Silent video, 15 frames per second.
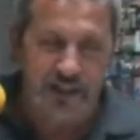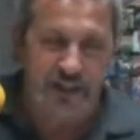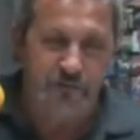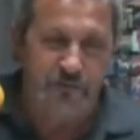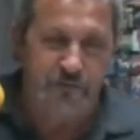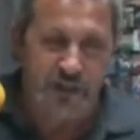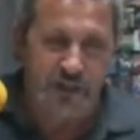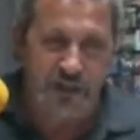
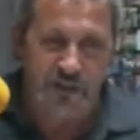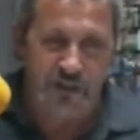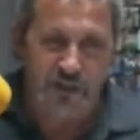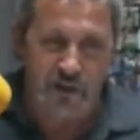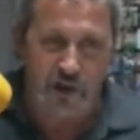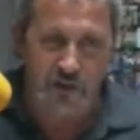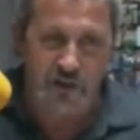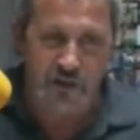It feeds the
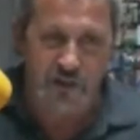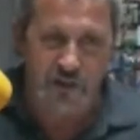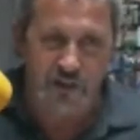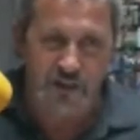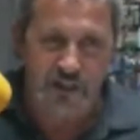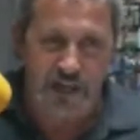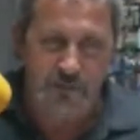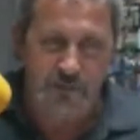cartridge in
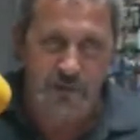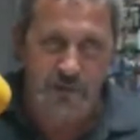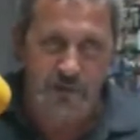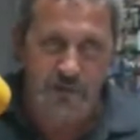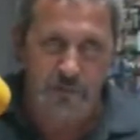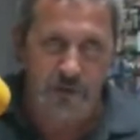the chamber,